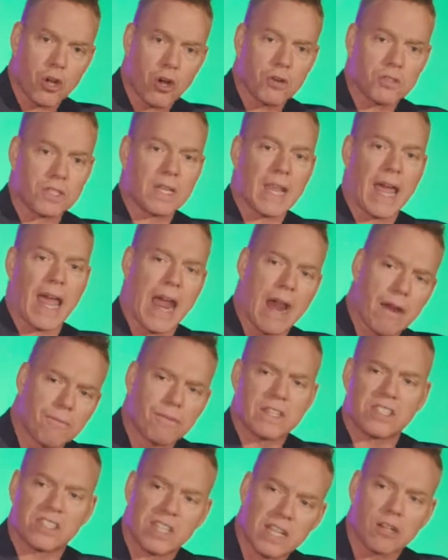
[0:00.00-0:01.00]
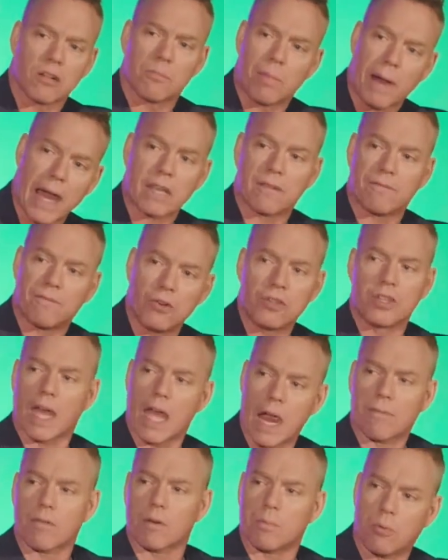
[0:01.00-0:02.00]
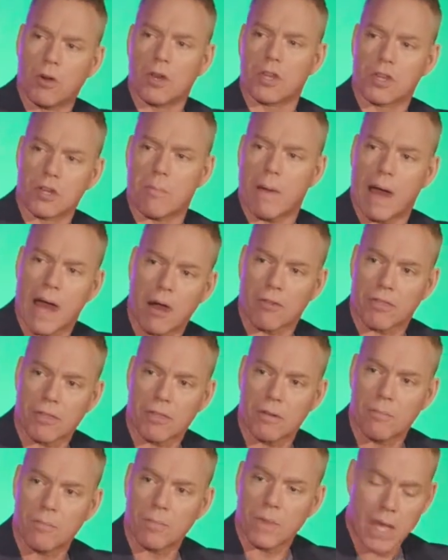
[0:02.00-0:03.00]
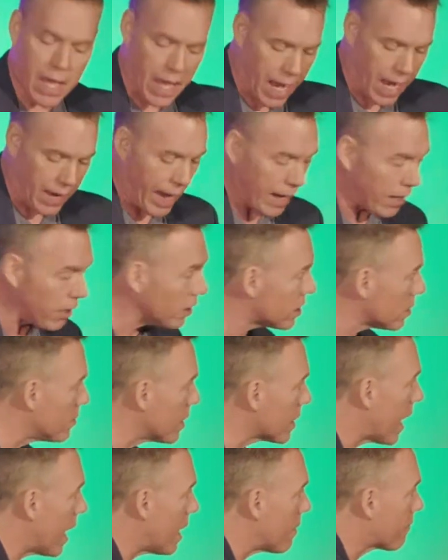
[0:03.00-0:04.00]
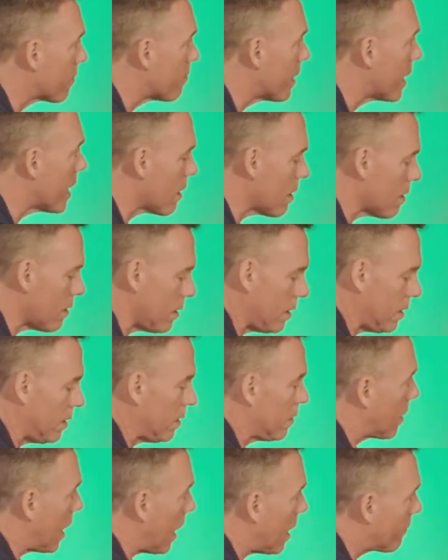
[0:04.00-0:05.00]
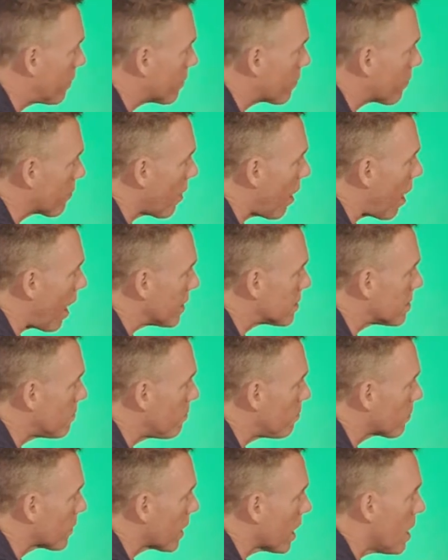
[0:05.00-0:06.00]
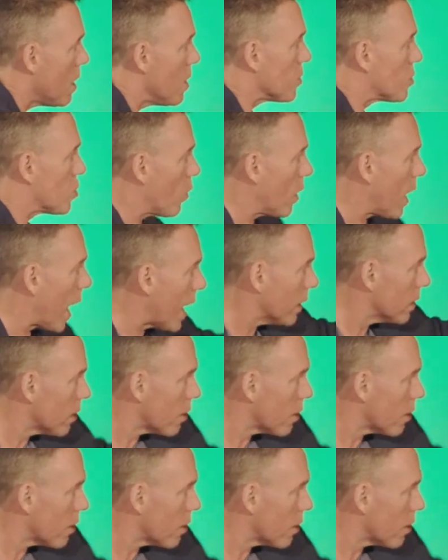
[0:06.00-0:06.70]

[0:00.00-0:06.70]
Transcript: chosen every single bite of food you ever put in your mouth. And that ultimately came from here, came from your thoughts. So when I